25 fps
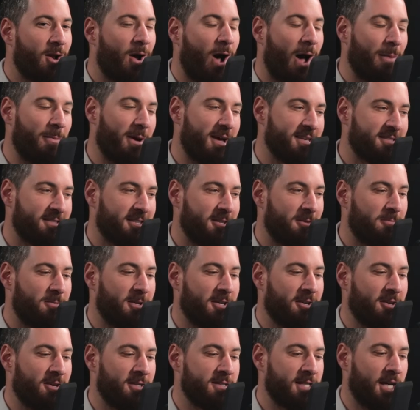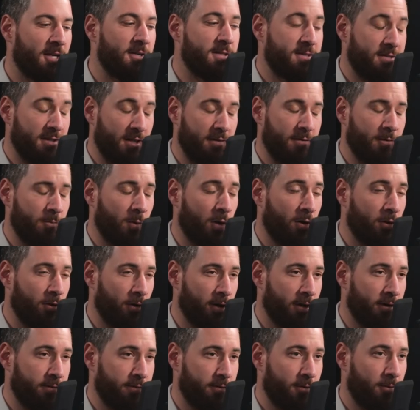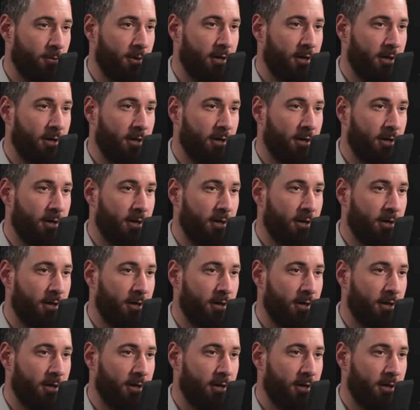No, I'm asking um, because I used to live in Mongolia for a